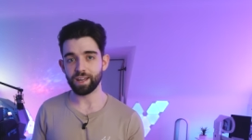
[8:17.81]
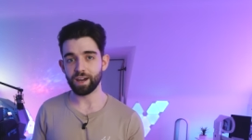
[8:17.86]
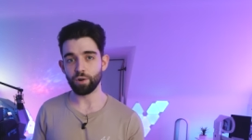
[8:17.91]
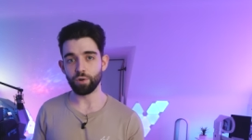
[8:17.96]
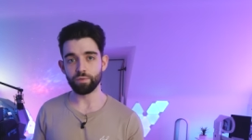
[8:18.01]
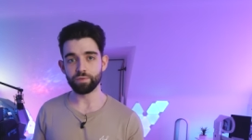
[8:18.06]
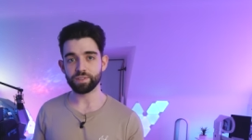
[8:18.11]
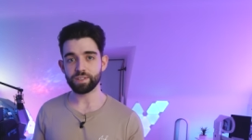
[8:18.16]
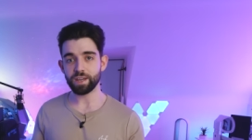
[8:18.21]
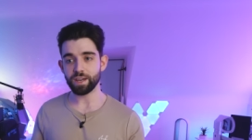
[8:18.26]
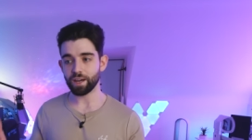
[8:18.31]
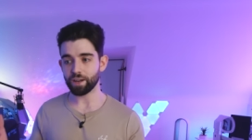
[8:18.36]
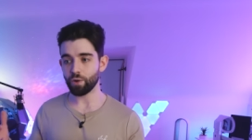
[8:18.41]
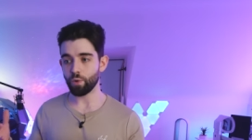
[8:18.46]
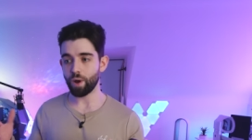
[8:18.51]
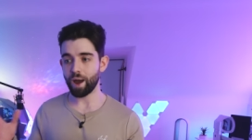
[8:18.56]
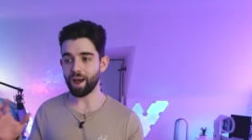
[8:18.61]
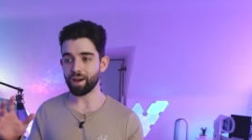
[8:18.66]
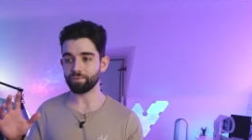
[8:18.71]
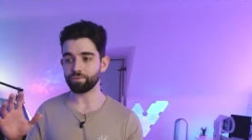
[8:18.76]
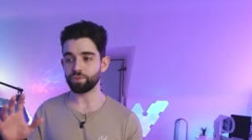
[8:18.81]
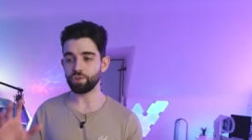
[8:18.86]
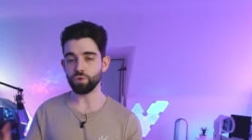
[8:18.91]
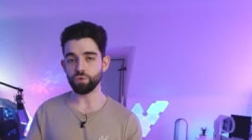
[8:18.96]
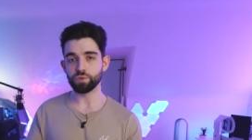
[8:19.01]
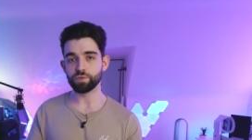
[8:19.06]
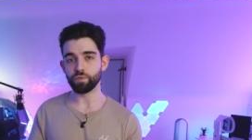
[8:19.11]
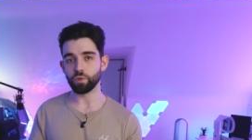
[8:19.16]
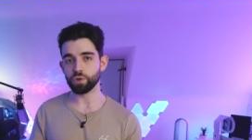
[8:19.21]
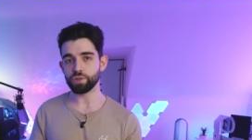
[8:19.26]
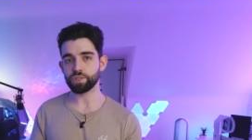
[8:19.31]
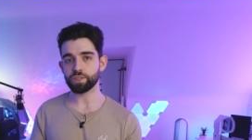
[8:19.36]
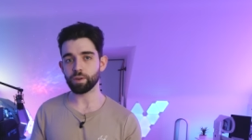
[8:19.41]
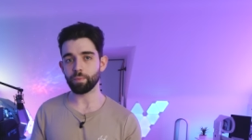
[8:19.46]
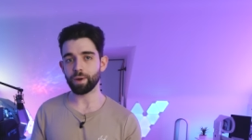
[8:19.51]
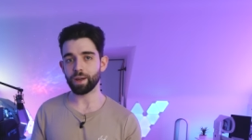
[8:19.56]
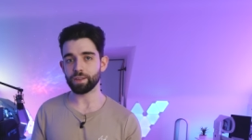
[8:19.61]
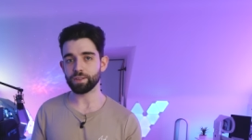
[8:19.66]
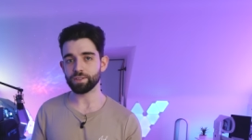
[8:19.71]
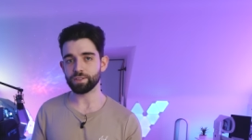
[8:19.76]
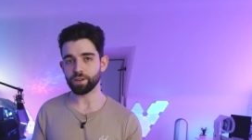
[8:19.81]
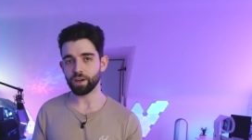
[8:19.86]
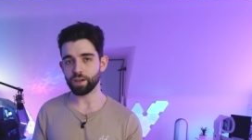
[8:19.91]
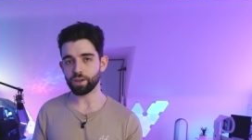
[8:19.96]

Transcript: Now obviously I don't have to use voice commands,